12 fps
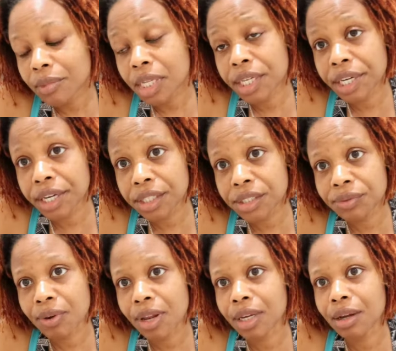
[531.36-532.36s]
your hair is
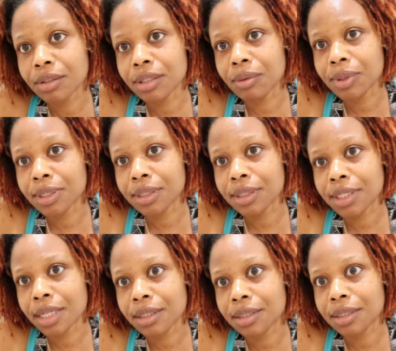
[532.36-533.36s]
falling out, then what's the
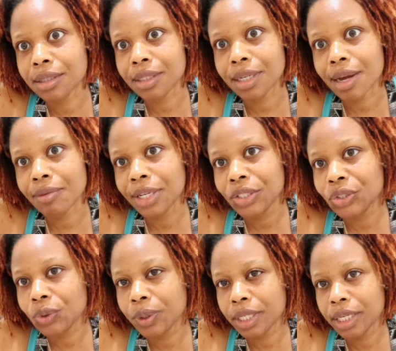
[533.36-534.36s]
sense? You're gonna have like
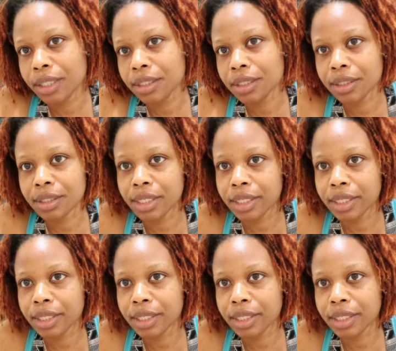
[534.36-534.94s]
short hairs here and